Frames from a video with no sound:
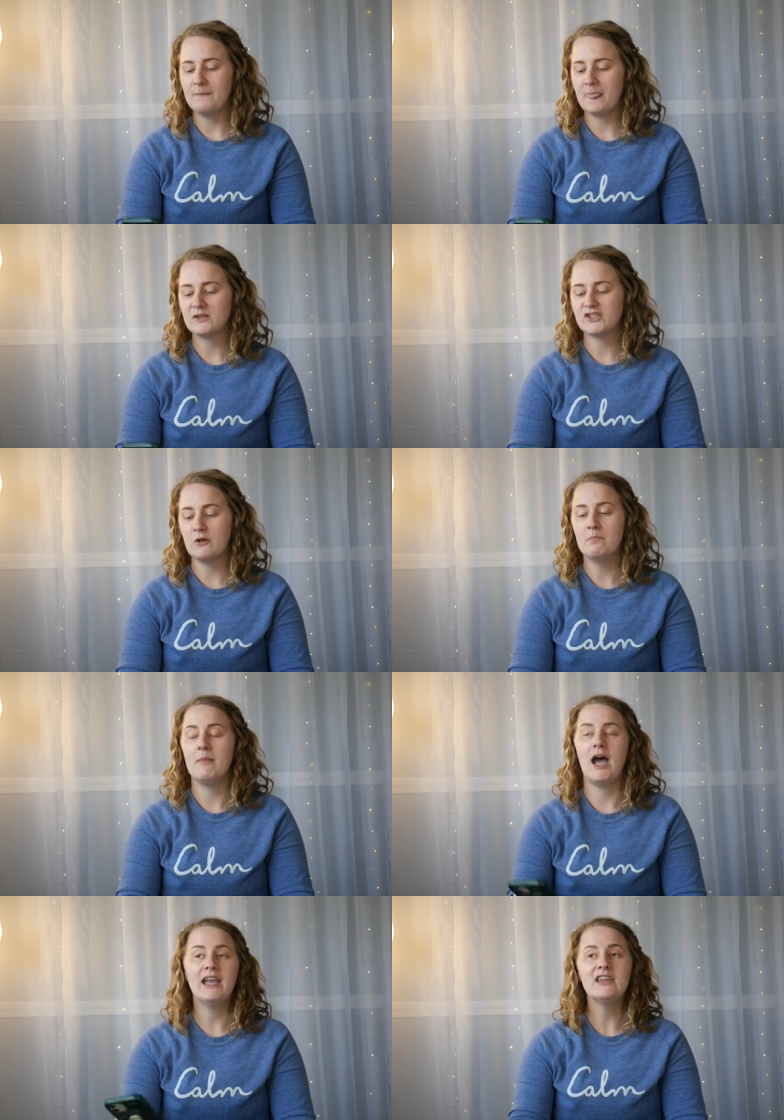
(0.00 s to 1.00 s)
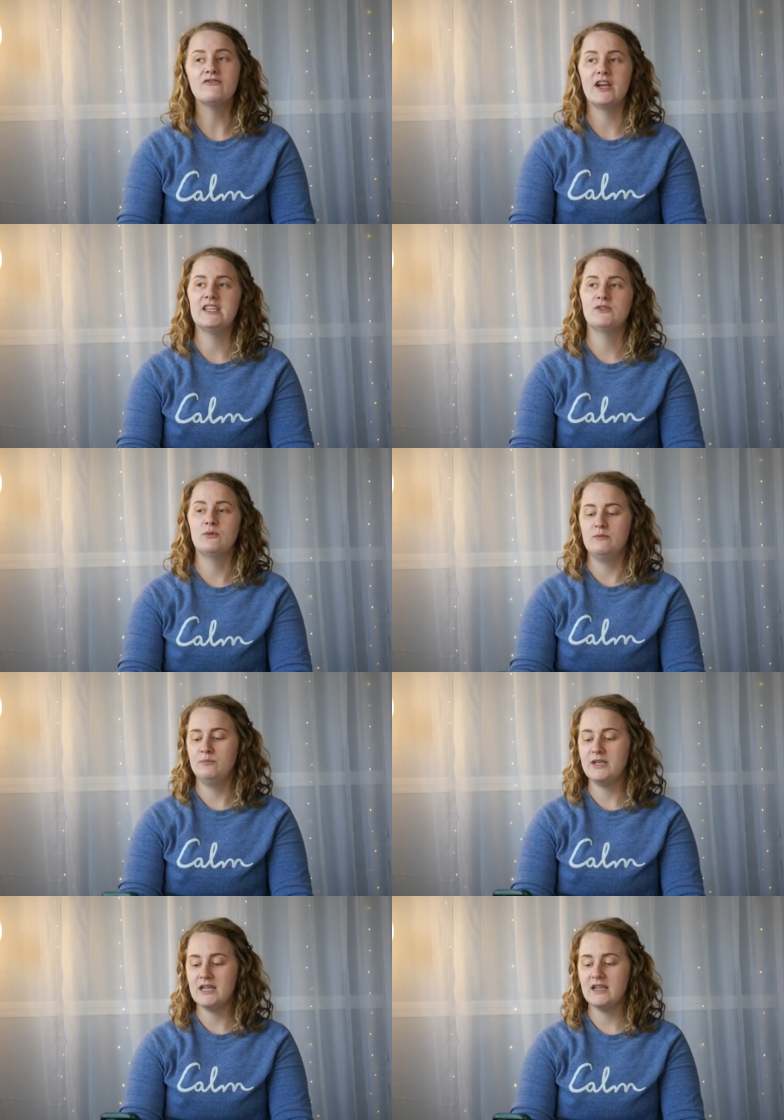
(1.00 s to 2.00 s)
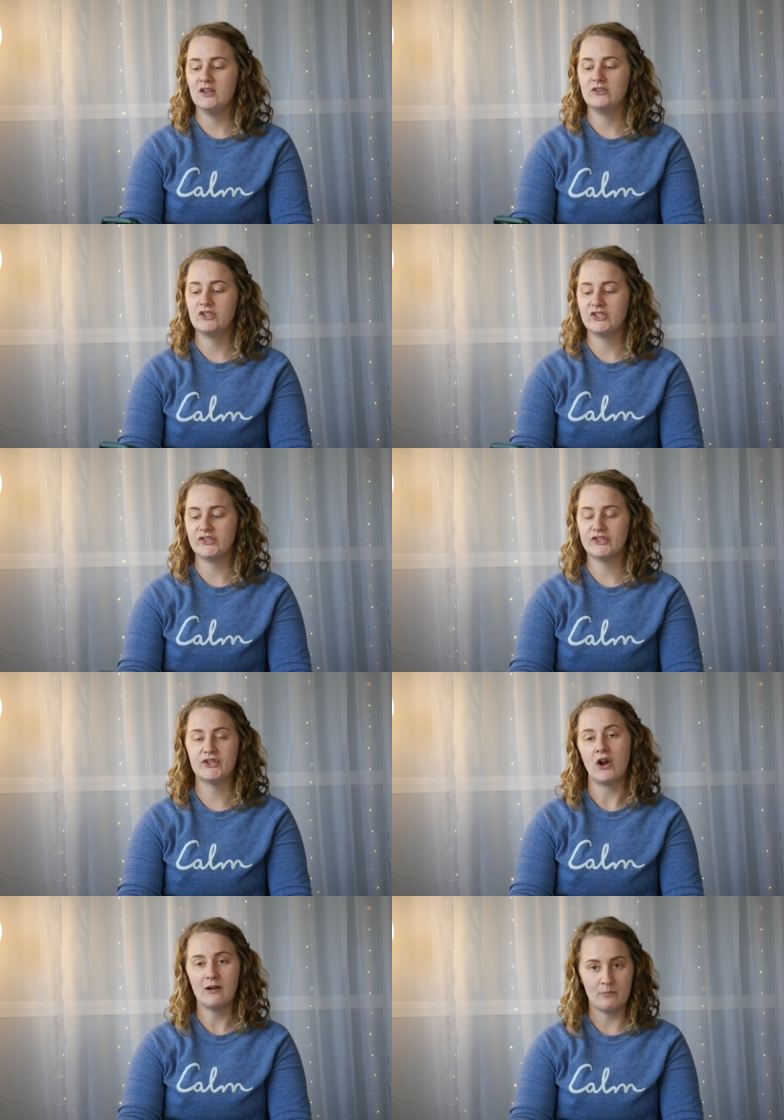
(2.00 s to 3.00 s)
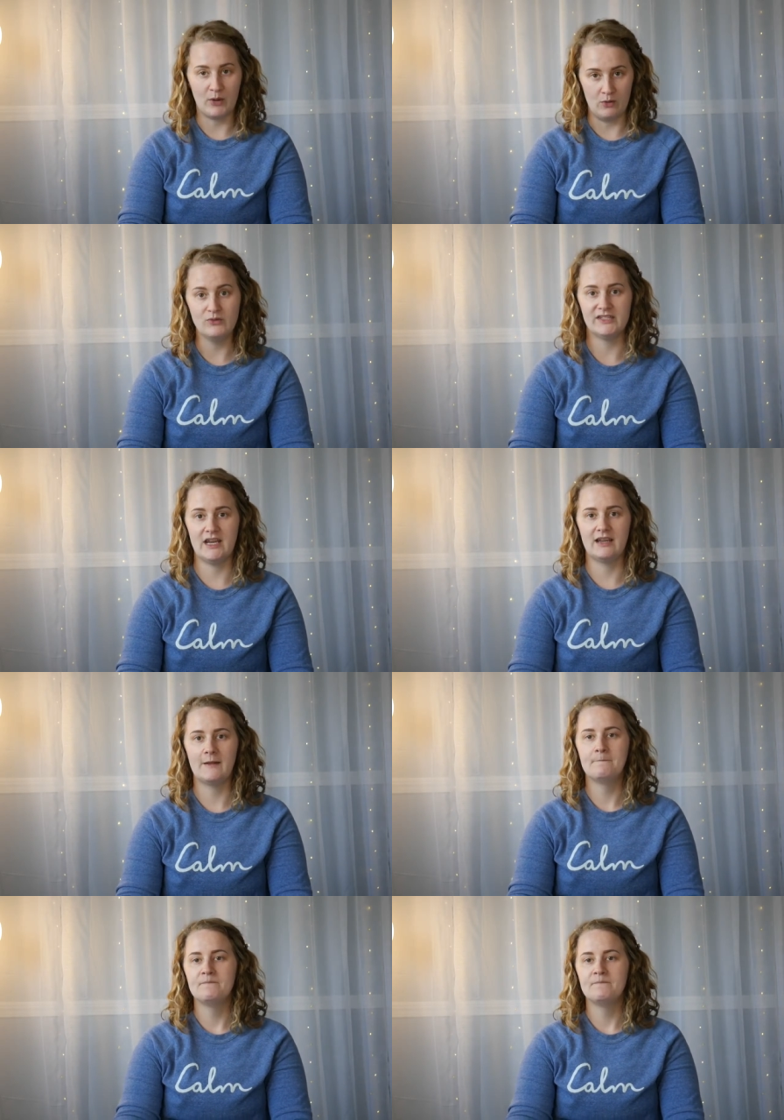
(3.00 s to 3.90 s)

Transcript: So my advice would be just start posting.